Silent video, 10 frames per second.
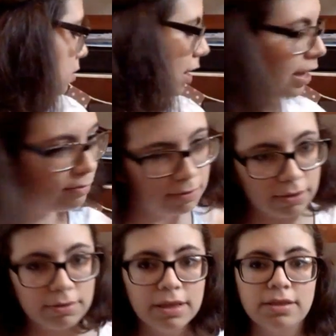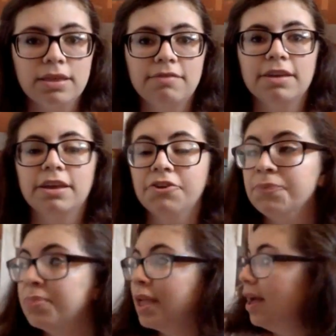Okay, well, let's leave it here.
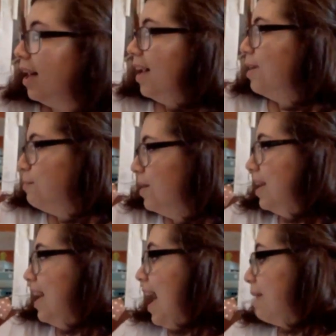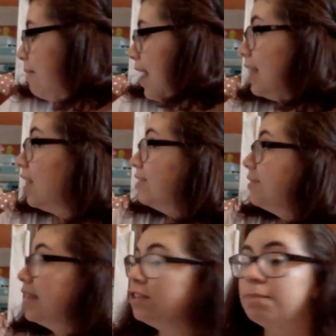I buy a lot of
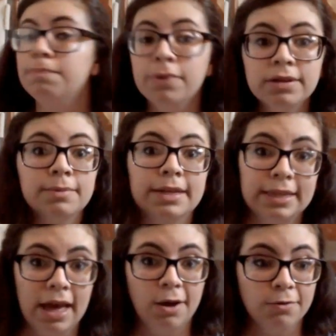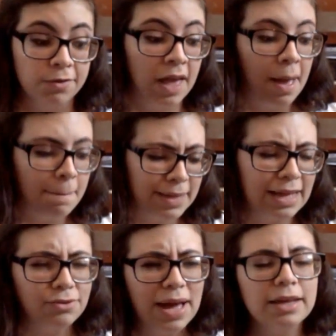things to put on my shelves, but
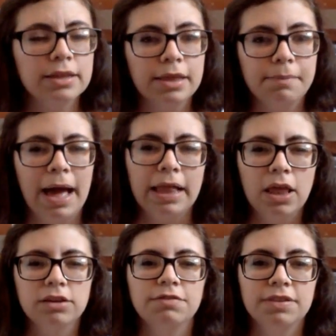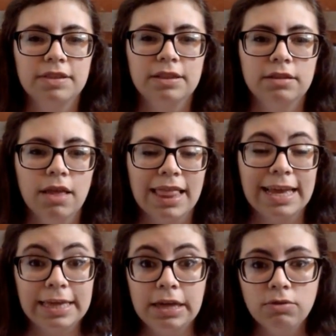I don't actually buy a lot of
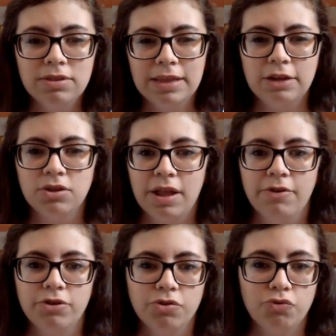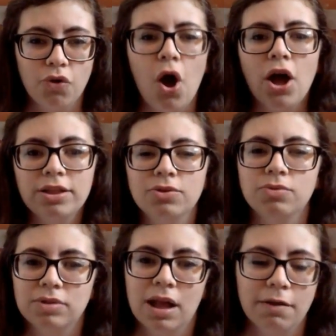like cute stationery to draw and do
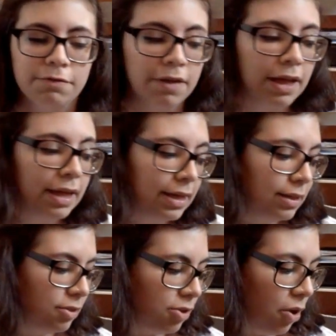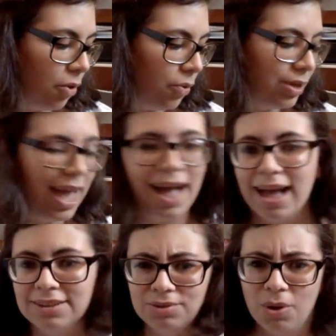stuff. So yeah,
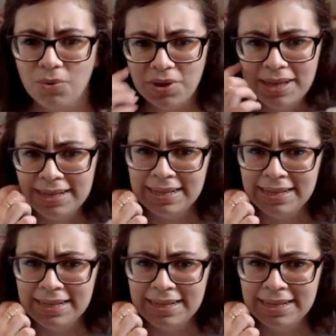I don't know.